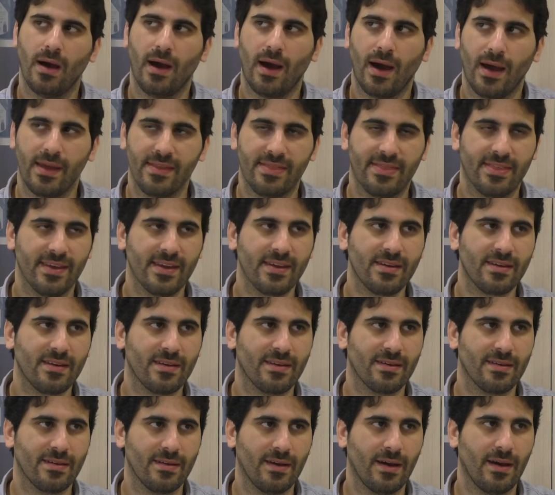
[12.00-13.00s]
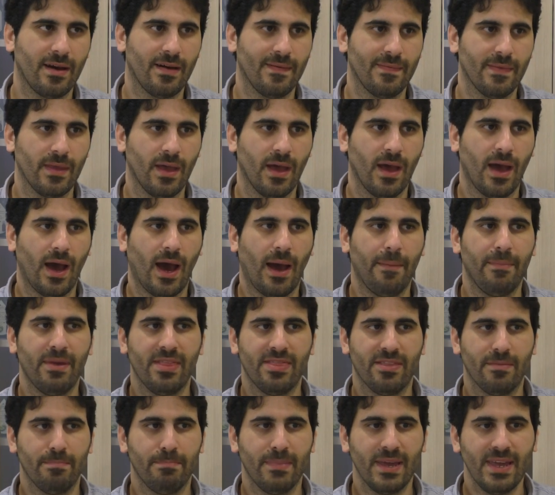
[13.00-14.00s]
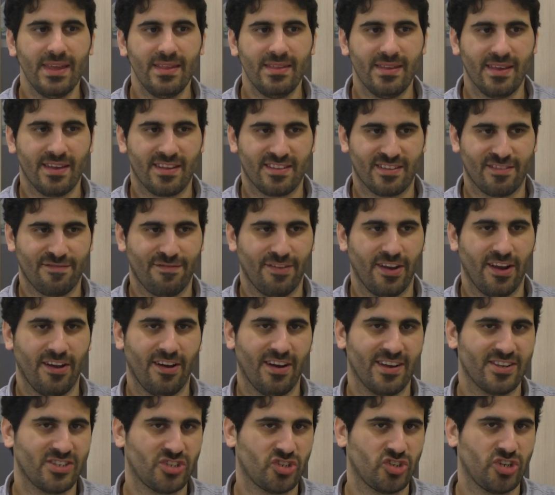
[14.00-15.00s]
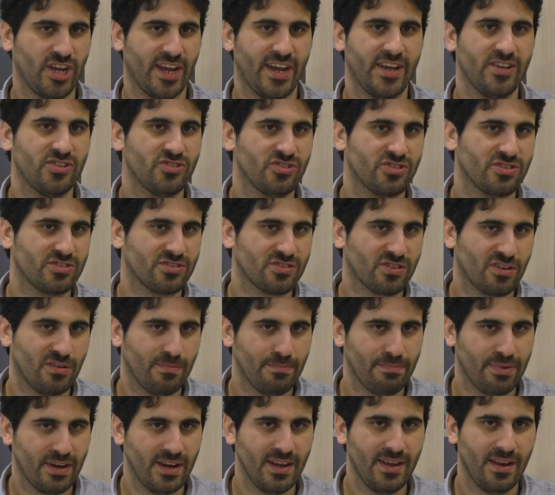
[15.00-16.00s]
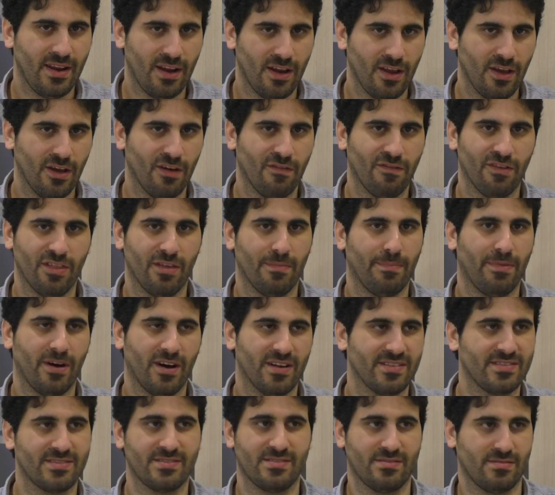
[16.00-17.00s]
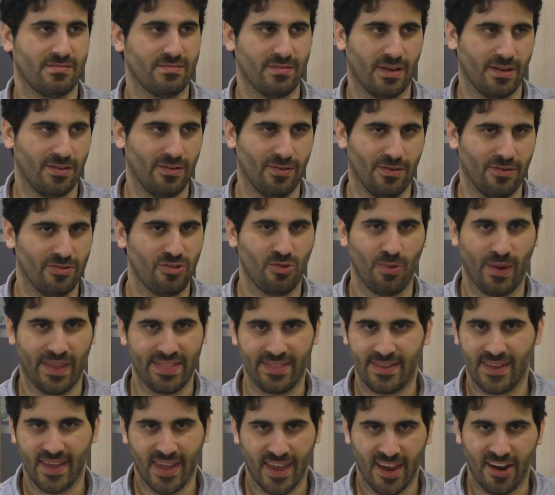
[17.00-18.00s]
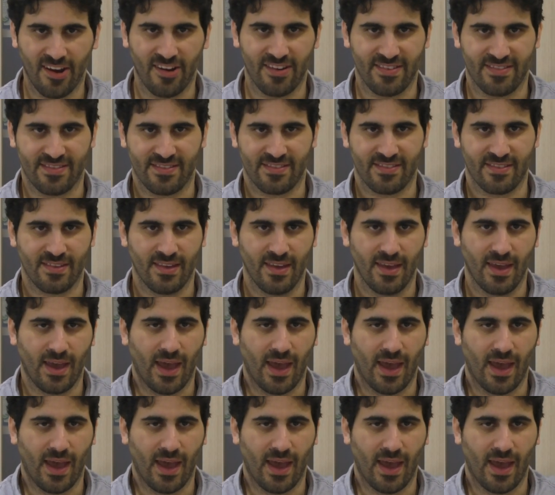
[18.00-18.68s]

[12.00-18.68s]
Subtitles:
I think, I mean, the media sphere has changed completely over the past, I don't know, 20 years.